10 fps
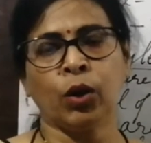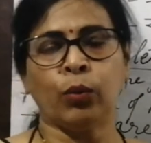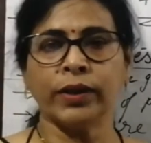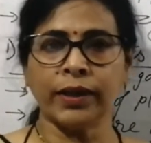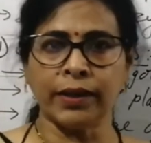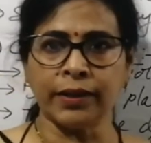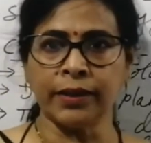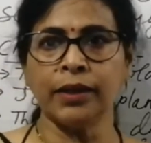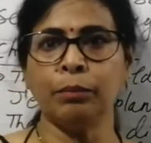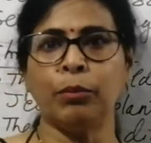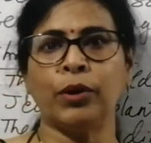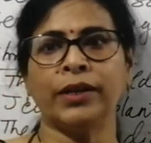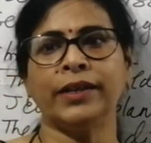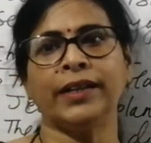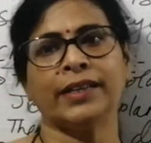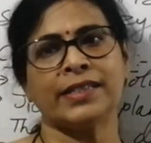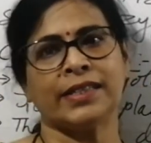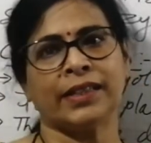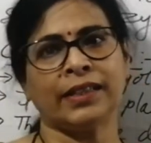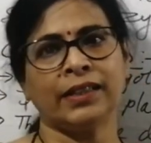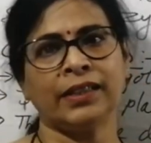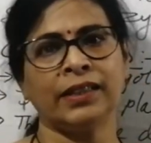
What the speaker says: What other important thing is there?